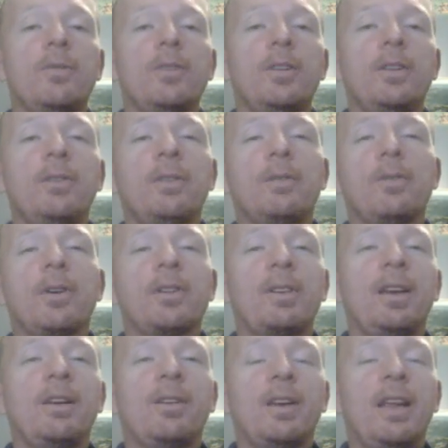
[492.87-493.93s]
You've got a
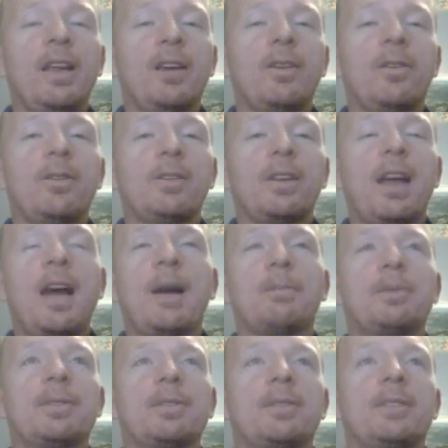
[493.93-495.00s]
thing on here called
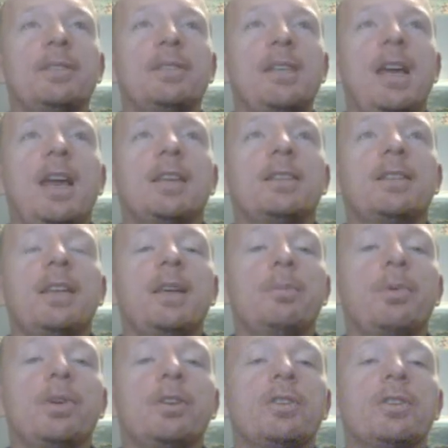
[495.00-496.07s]
apps to SD,
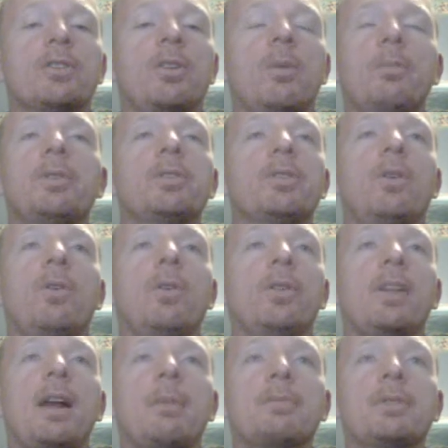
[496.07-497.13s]
but it just copies all the
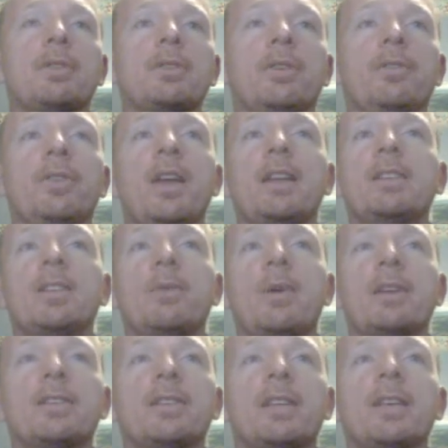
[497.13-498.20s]
apps that's on there to
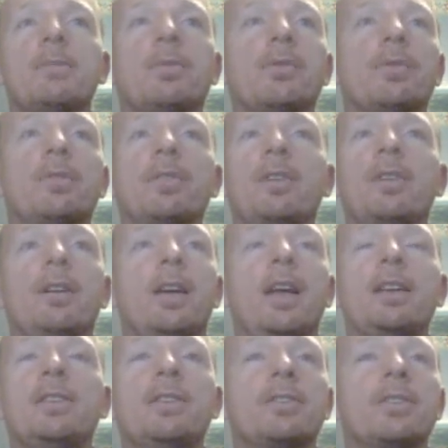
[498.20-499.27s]
SD, but
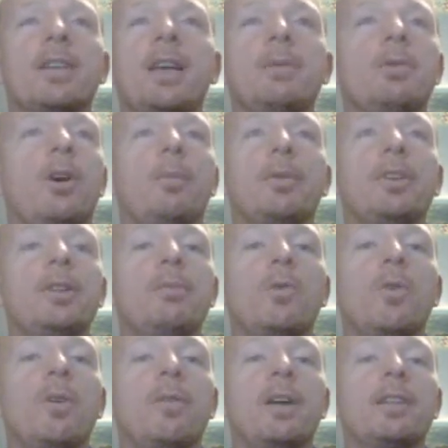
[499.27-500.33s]
it doesn't keep copying them
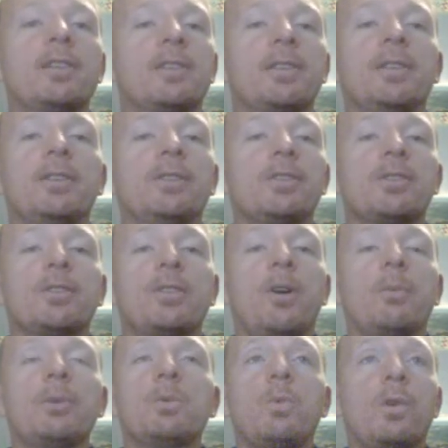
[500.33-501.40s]
over. It still just
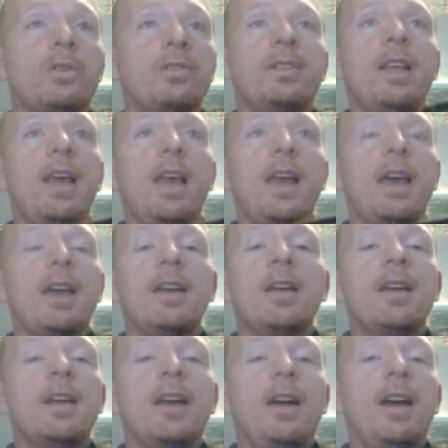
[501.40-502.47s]
copies what's there,
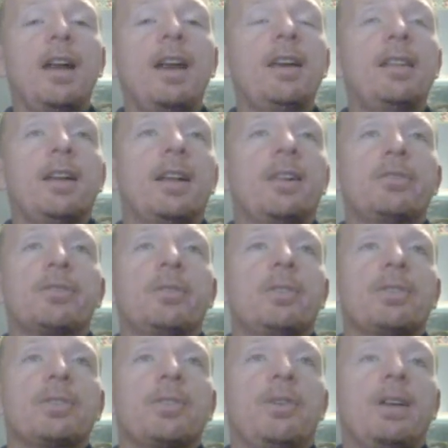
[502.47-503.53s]
and anything else you
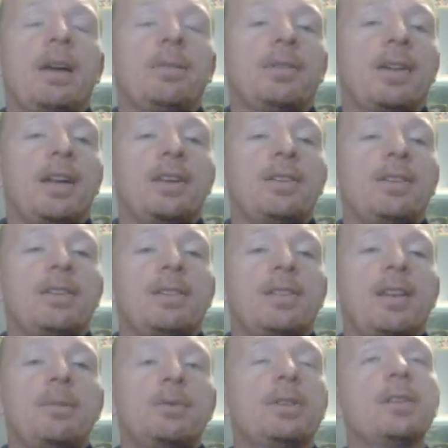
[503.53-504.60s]
install after that
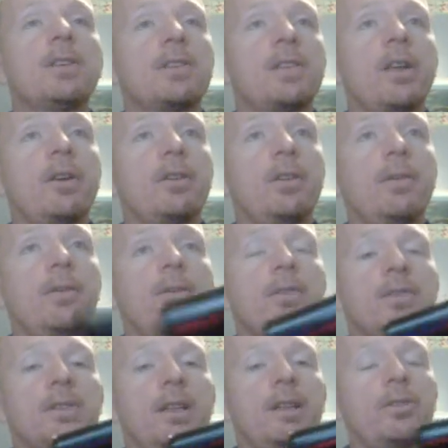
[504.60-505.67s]
seems to just sit on your phone
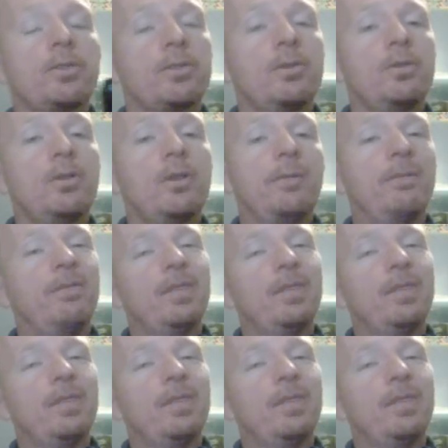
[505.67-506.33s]
still. So